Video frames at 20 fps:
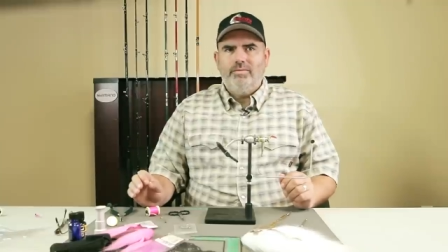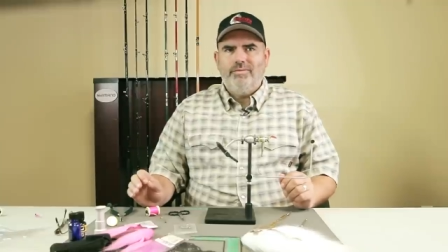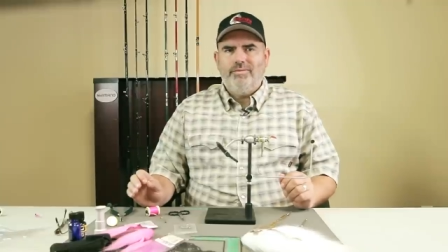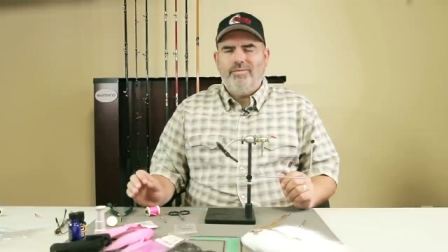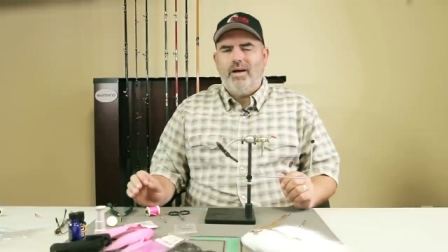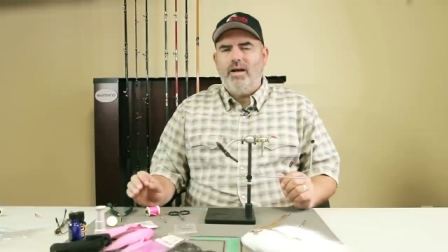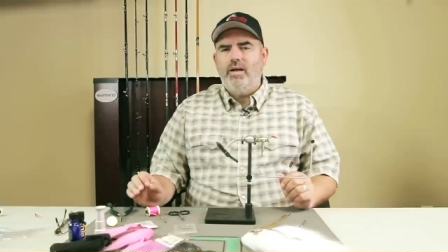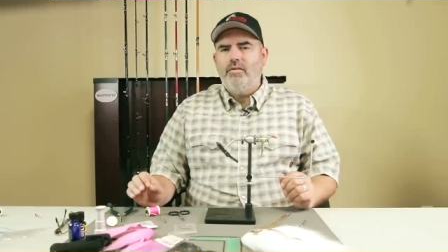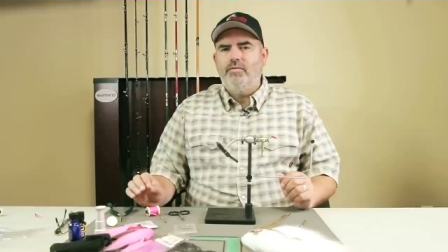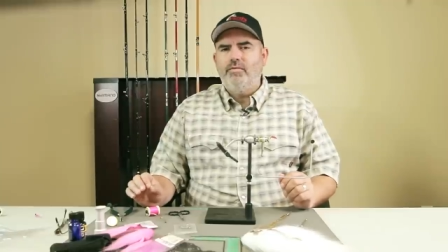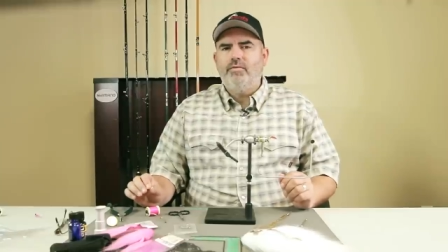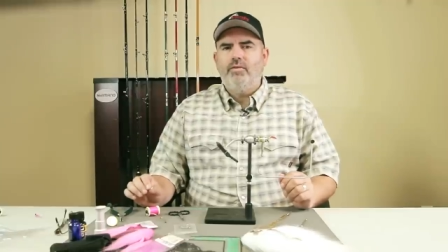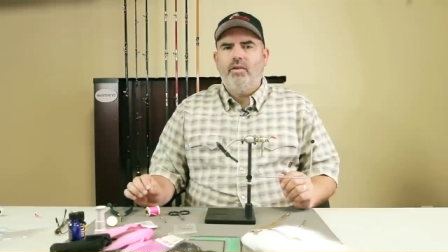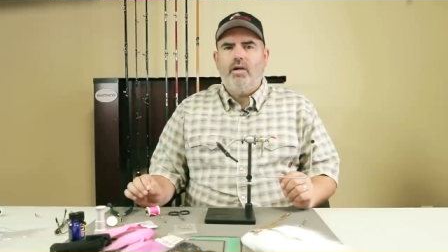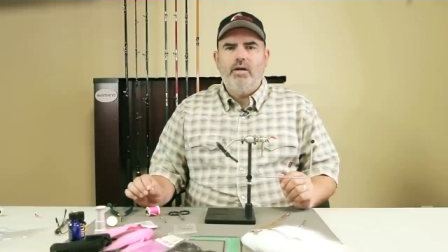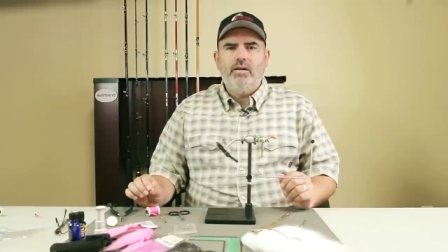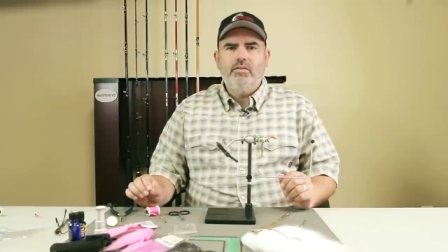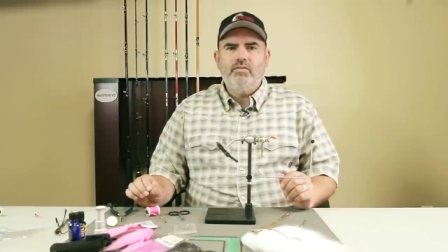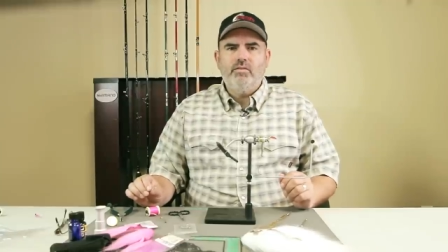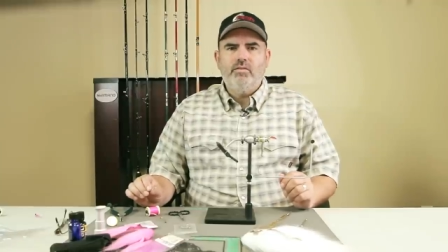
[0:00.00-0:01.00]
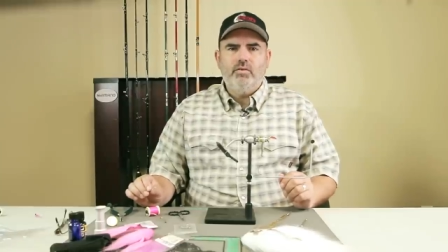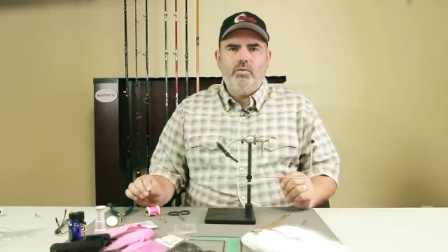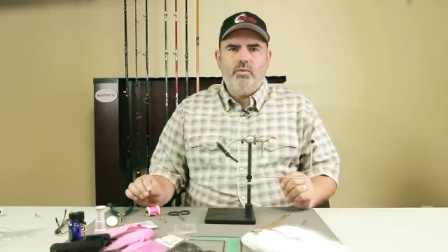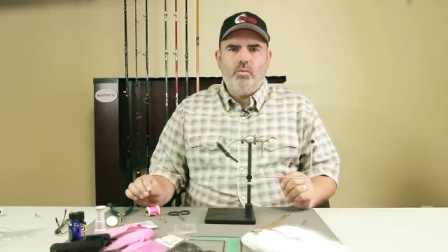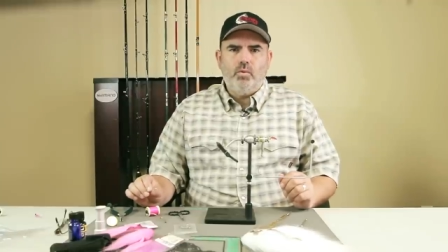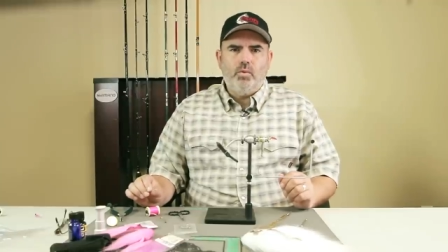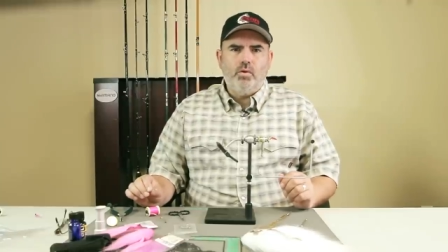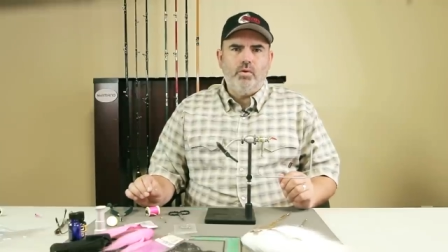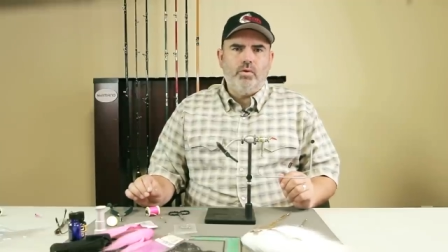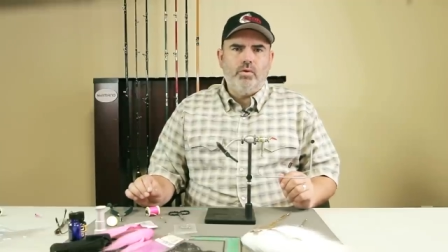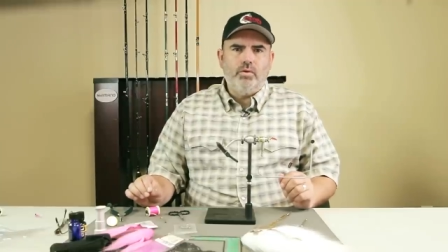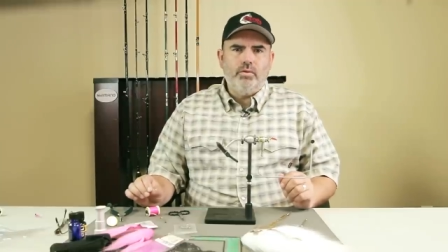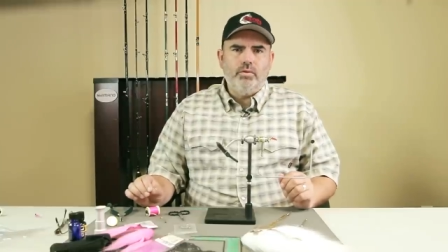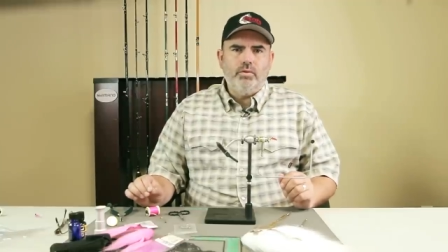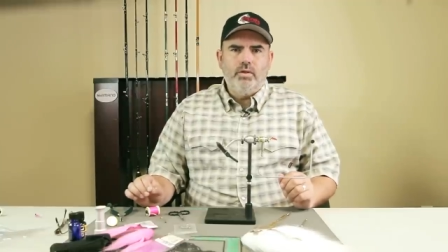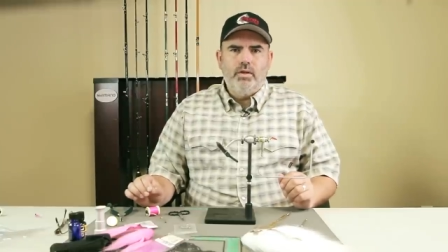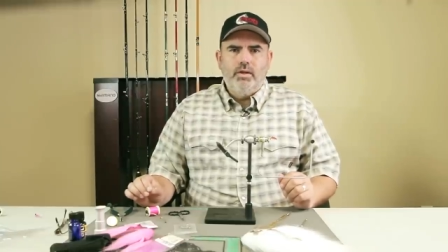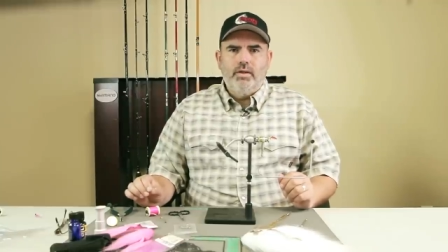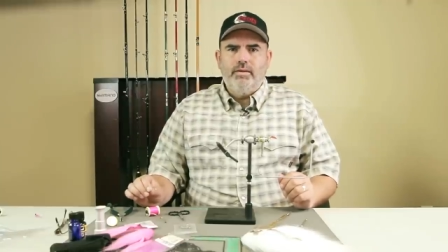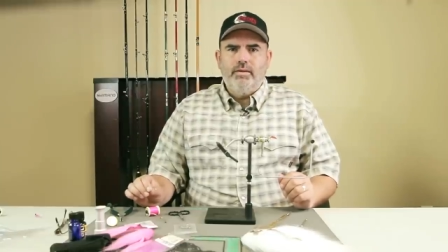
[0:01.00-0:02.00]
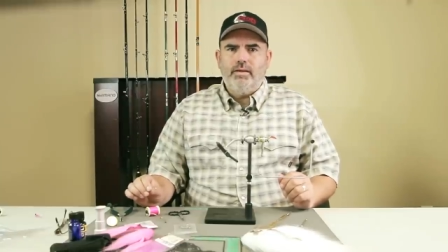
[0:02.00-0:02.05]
five flies in the world,